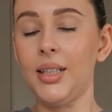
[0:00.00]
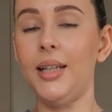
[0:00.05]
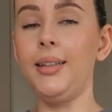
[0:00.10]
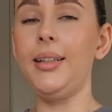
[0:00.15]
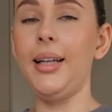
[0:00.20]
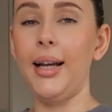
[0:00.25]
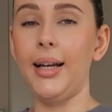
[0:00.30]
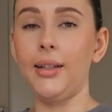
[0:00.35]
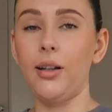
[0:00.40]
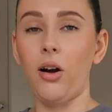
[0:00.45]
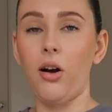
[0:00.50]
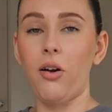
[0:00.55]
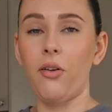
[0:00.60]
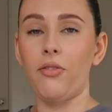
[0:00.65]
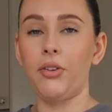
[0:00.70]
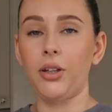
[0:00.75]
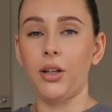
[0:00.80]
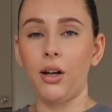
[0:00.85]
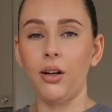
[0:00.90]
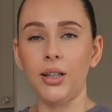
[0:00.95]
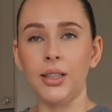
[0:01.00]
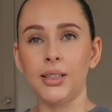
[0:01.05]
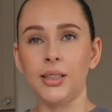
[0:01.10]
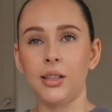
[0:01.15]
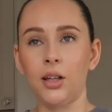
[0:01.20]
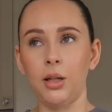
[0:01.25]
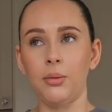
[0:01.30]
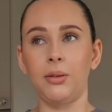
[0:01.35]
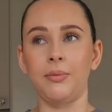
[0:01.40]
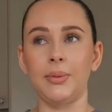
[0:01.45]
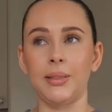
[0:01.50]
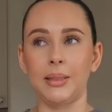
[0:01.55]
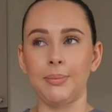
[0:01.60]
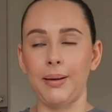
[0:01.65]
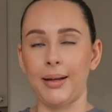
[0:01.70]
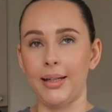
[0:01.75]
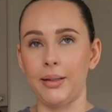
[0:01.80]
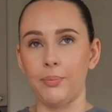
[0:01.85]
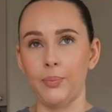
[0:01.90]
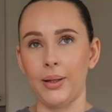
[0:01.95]
And then for the longest time I've been
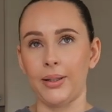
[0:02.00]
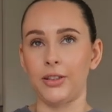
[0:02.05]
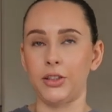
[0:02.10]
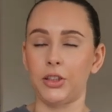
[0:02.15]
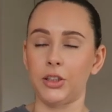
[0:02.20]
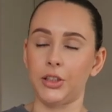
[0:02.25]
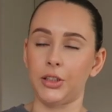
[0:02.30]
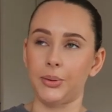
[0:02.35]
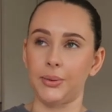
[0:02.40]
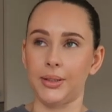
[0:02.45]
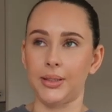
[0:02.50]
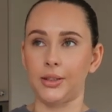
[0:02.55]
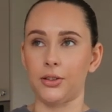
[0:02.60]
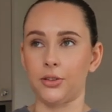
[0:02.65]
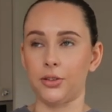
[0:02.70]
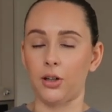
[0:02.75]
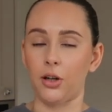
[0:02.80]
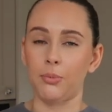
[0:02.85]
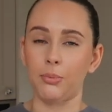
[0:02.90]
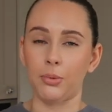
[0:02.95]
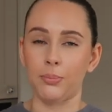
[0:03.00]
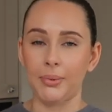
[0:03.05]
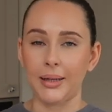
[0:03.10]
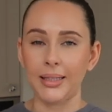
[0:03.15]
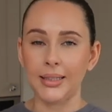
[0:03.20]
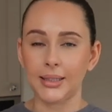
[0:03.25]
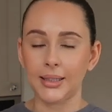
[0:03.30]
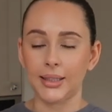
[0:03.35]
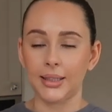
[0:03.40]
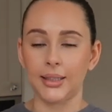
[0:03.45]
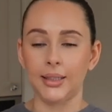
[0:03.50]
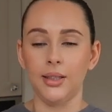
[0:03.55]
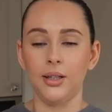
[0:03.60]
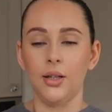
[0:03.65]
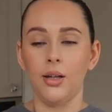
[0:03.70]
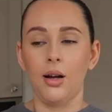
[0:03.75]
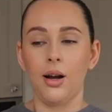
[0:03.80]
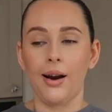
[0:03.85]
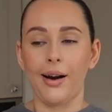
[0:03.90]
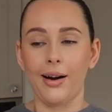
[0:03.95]
debating whether to do this or not, but basically
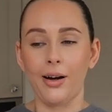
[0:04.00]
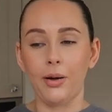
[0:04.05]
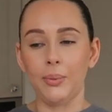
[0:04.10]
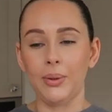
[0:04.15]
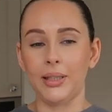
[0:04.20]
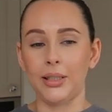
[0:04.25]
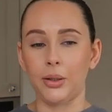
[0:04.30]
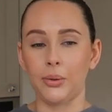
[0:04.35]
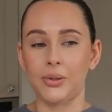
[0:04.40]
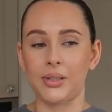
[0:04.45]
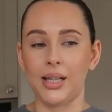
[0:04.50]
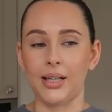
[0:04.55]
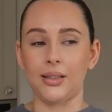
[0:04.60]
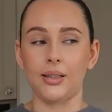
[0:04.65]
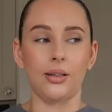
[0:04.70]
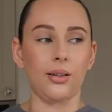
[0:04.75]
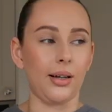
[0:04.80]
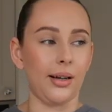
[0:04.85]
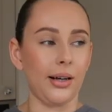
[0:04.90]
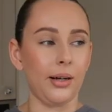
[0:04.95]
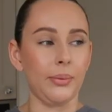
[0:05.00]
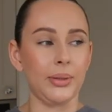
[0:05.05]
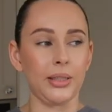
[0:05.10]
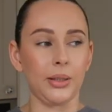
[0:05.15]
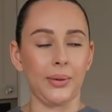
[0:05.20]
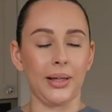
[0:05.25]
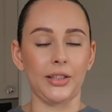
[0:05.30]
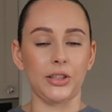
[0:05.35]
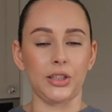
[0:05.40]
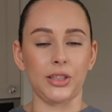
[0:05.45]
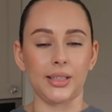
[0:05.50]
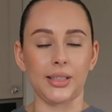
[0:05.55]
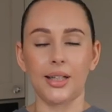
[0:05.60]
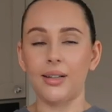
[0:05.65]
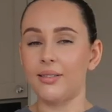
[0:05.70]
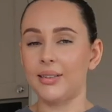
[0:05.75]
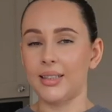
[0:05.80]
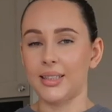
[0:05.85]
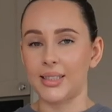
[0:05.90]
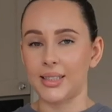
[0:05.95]
our window set, our window ledges
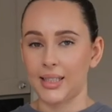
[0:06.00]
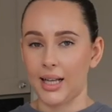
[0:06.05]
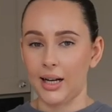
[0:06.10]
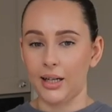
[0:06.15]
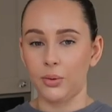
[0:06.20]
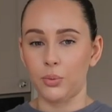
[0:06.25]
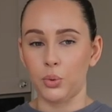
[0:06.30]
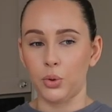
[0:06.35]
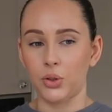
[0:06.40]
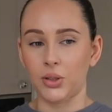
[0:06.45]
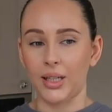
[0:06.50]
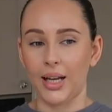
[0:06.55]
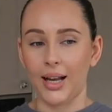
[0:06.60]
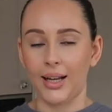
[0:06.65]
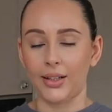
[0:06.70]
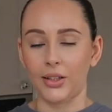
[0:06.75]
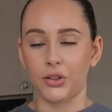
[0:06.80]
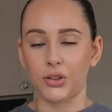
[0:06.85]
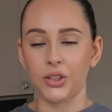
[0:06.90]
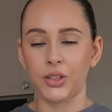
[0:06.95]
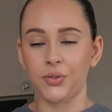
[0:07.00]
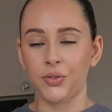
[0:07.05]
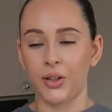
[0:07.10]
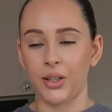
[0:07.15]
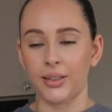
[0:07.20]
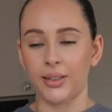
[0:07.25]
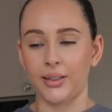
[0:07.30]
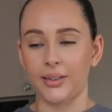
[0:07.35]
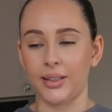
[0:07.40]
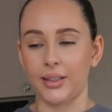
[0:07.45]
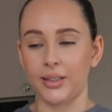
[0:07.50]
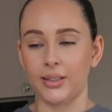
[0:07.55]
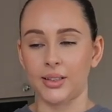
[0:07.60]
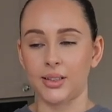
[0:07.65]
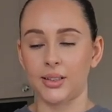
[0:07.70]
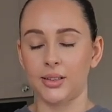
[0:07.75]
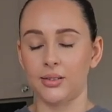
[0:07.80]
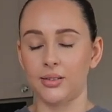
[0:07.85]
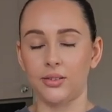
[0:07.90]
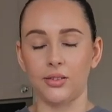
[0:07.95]
are in a satin wood, and I just find that they're
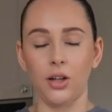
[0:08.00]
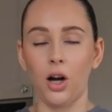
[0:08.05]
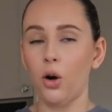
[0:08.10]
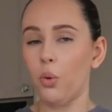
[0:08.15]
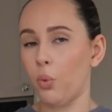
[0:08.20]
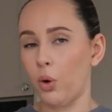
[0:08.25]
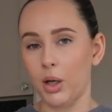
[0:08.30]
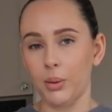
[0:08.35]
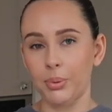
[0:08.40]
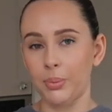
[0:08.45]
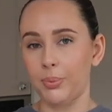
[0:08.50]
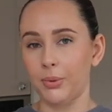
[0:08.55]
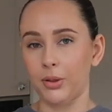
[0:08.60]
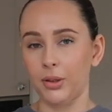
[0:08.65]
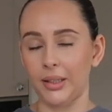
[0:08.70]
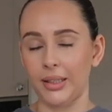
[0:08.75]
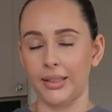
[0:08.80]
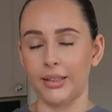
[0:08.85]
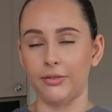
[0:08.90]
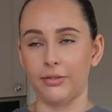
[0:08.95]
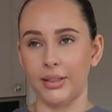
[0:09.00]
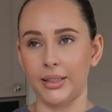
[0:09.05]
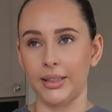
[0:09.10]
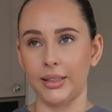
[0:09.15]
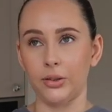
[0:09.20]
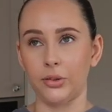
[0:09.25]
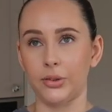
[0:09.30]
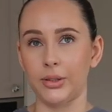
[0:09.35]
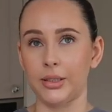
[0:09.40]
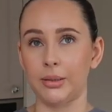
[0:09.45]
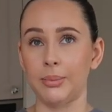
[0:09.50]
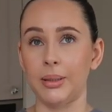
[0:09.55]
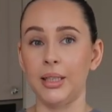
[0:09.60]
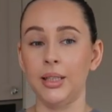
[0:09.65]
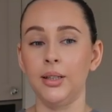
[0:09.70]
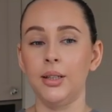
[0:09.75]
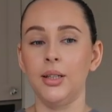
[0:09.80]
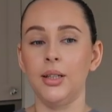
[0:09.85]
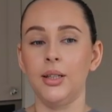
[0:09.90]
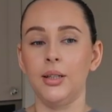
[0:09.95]
not wipeable, and it really annoys me,
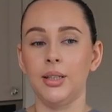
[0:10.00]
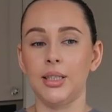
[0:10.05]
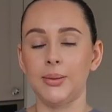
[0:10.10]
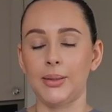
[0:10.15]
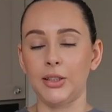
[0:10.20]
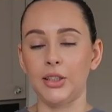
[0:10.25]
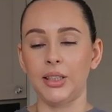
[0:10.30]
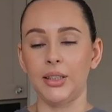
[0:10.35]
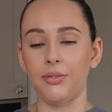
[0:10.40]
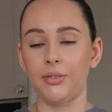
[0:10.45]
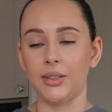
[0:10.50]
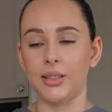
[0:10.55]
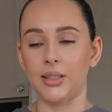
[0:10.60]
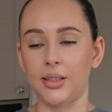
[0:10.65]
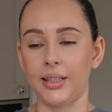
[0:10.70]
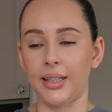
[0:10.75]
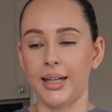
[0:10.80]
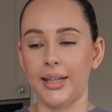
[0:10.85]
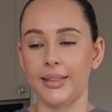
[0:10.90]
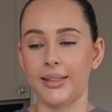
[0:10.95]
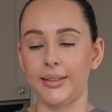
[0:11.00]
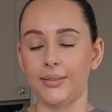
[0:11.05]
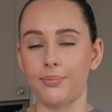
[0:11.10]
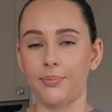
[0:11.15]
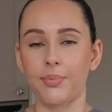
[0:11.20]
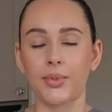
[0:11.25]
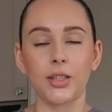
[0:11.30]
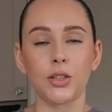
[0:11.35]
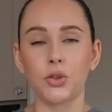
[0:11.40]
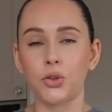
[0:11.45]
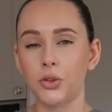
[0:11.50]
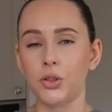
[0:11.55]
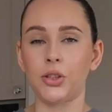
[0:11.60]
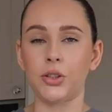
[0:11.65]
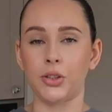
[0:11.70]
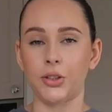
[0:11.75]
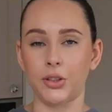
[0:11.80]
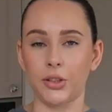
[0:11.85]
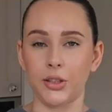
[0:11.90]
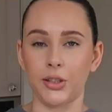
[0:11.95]
especially if like any
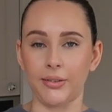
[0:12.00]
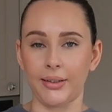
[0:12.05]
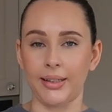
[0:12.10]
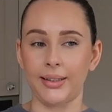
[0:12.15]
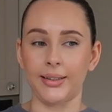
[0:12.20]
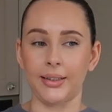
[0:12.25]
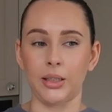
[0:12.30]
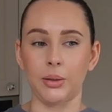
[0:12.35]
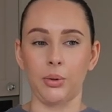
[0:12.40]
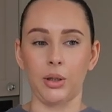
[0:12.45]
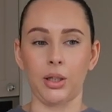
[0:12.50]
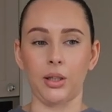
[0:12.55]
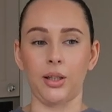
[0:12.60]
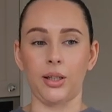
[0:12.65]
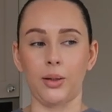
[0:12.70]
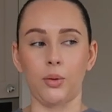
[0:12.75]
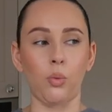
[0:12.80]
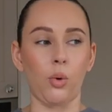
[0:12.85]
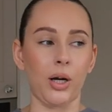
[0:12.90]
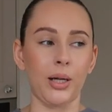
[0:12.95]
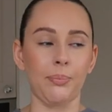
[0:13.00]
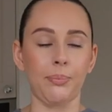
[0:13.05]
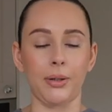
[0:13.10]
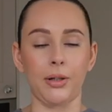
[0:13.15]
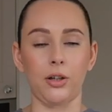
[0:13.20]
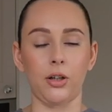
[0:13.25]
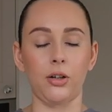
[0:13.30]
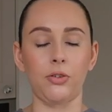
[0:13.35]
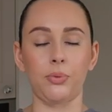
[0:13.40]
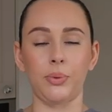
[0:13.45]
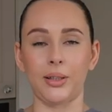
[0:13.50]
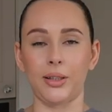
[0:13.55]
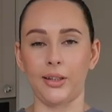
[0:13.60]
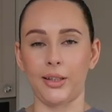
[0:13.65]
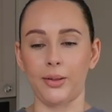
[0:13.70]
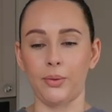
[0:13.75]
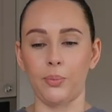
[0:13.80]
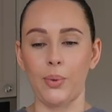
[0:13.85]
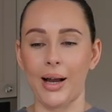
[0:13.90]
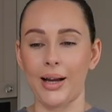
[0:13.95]
dust or dirt or anything, you want to like wipe it off with
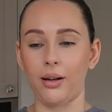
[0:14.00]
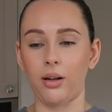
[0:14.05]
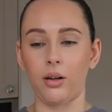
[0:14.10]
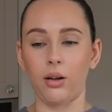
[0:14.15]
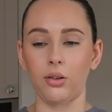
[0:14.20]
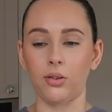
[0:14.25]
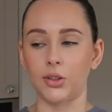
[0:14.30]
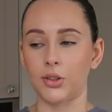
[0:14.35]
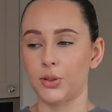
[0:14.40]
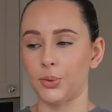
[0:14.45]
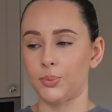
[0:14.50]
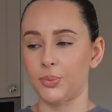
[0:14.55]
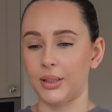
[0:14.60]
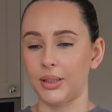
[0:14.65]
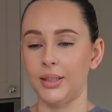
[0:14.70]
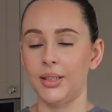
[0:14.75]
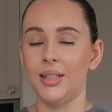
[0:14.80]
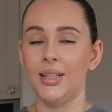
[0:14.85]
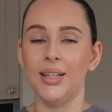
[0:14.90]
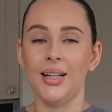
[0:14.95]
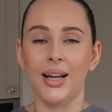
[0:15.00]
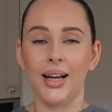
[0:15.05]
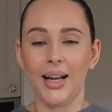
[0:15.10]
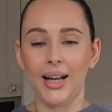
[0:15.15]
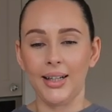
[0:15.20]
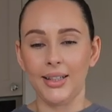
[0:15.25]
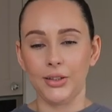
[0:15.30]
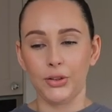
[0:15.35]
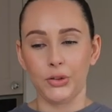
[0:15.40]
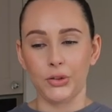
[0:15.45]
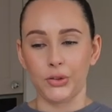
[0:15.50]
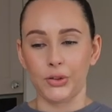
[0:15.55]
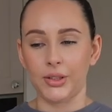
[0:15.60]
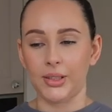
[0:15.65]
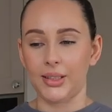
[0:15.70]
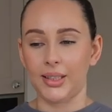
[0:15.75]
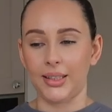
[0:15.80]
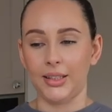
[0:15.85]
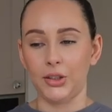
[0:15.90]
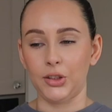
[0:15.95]
like a wet cloth or something, and it
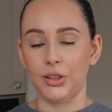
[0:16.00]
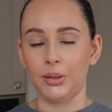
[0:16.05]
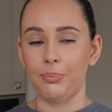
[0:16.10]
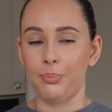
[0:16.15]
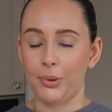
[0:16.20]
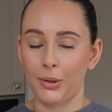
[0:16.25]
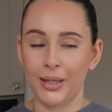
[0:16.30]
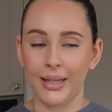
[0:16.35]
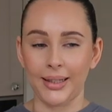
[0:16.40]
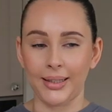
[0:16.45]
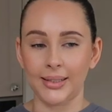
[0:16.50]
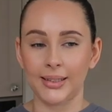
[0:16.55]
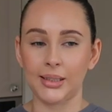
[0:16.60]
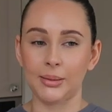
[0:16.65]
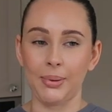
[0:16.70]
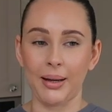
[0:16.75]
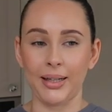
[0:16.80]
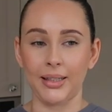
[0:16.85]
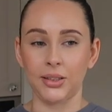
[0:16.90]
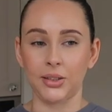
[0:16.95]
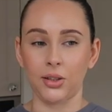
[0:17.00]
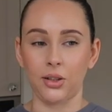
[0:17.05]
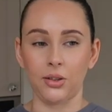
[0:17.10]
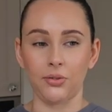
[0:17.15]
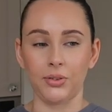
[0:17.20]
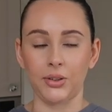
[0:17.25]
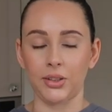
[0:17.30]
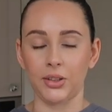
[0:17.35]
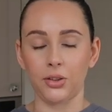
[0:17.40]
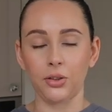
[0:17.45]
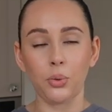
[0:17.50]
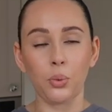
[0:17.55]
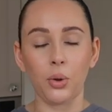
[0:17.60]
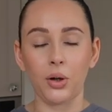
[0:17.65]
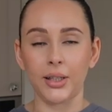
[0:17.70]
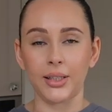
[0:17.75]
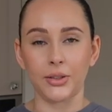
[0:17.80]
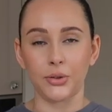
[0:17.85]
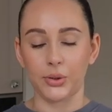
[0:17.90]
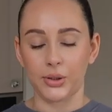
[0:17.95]
just literally picks the paint off, and I don't know
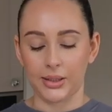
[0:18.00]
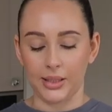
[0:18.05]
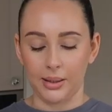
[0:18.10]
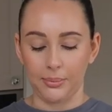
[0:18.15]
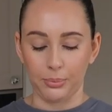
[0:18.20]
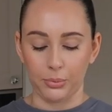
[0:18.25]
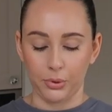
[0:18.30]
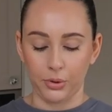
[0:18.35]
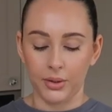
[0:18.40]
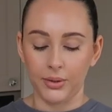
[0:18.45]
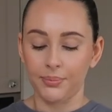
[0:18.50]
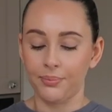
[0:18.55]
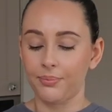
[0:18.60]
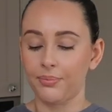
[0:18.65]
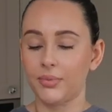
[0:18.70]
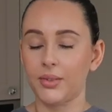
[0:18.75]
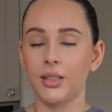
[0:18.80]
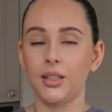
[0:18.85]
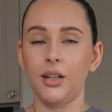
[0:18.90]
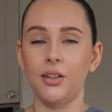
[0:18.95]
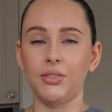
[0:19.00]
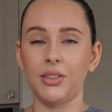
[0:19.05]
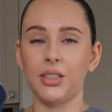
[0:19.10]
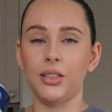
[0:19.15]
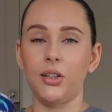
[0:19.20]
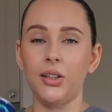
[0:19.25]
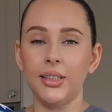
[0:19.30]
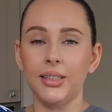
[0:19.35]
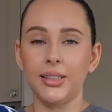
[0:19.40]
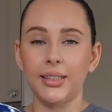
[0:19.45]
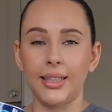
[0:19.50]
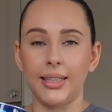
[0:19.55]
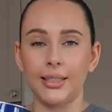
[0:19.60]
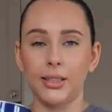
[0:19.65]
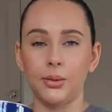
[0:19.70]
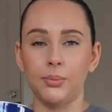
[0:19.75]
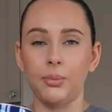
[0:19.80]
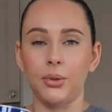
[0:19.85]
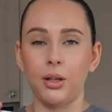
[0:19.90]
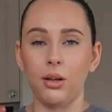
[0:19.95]
why it does that, but I've decided to
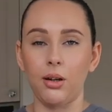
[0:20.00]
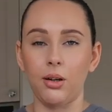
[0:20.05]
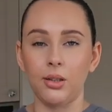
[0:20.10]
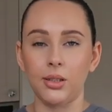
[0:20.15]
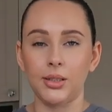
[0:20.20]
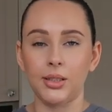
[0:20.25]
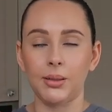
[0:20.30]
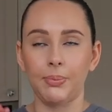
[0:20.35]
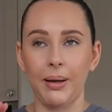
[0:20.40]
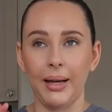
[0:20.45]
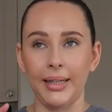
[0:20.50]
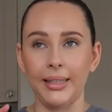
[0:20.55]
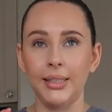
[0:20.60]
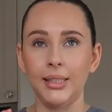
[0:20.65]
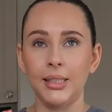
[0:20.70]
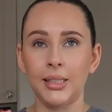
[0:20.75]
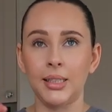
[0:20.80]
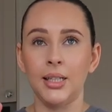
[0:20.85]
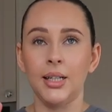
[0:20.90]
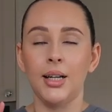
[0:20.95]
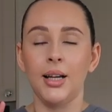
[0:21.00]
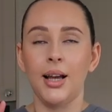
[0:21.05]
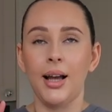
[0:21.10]
get some gloss paint.